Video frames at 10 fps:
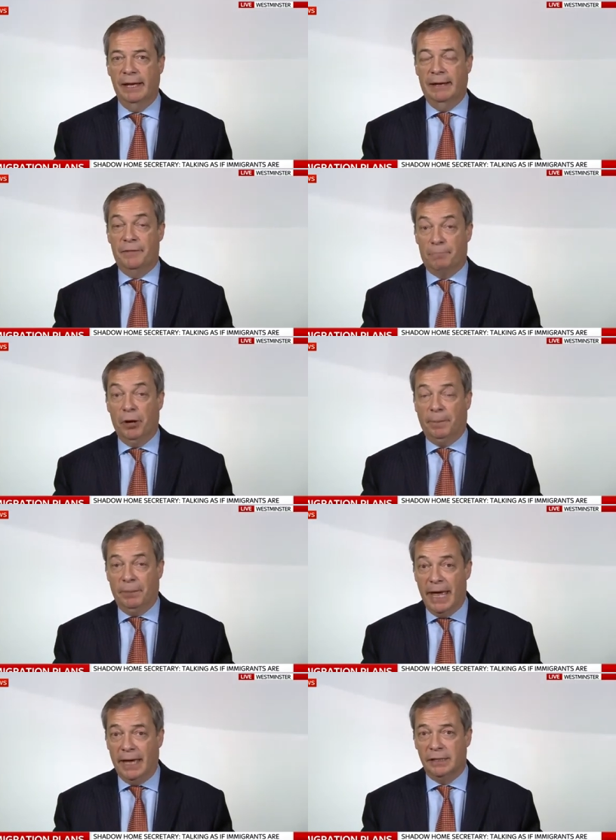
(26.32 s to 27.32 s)
The
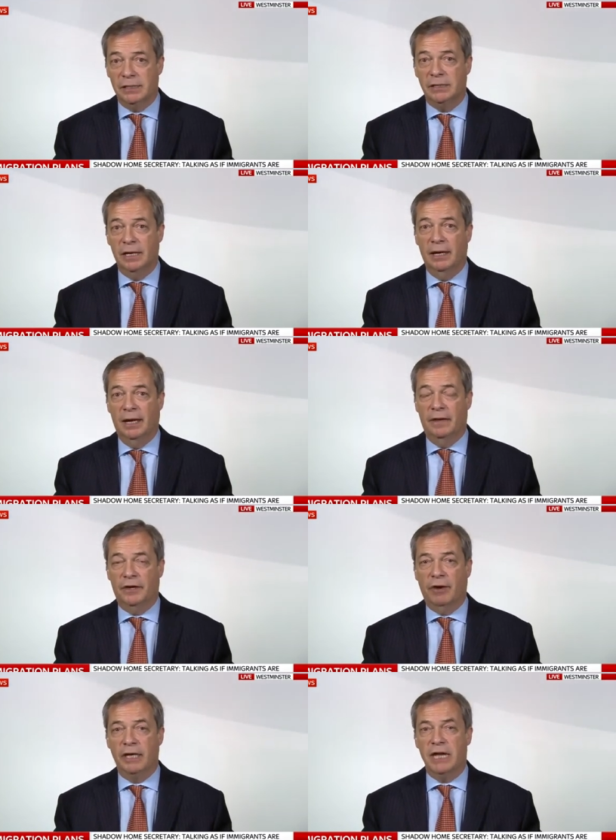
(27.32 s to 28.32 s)
problem is
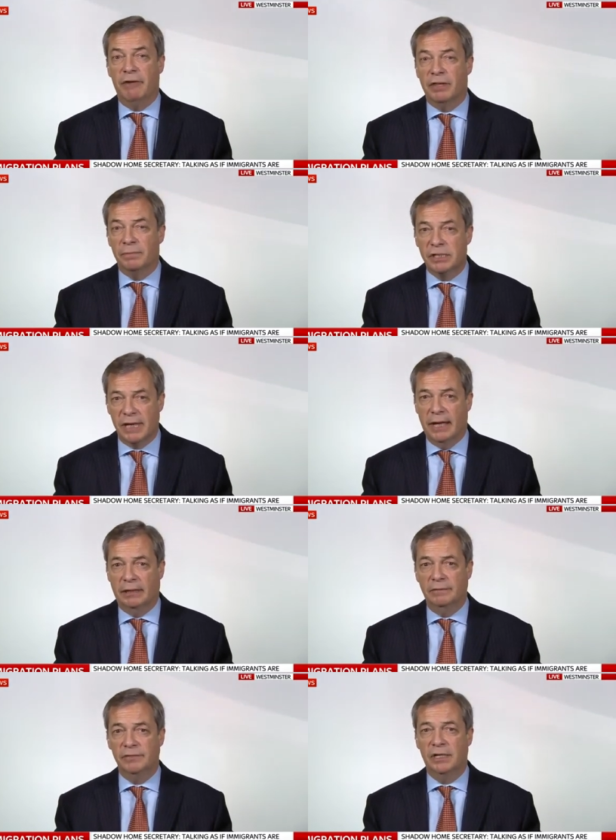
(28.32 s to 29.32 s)
the criteria
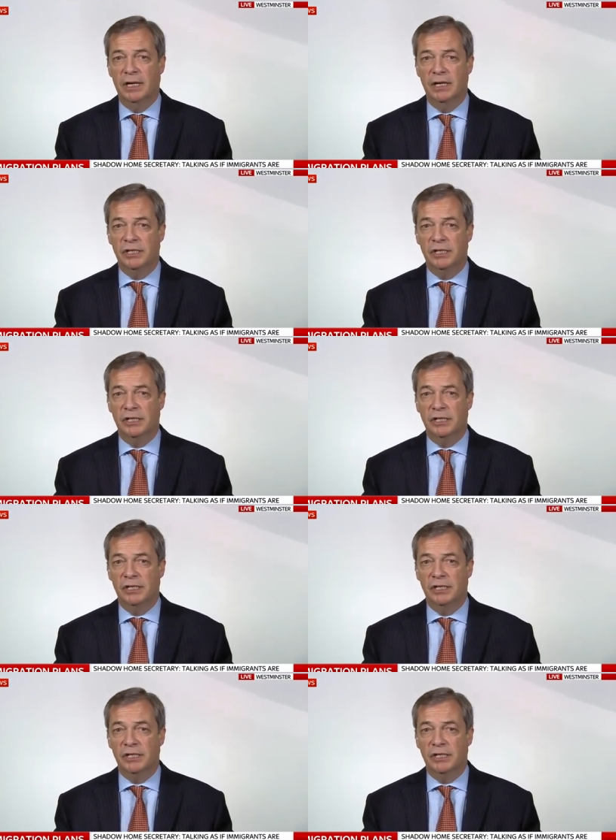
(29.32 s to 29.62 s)
themselves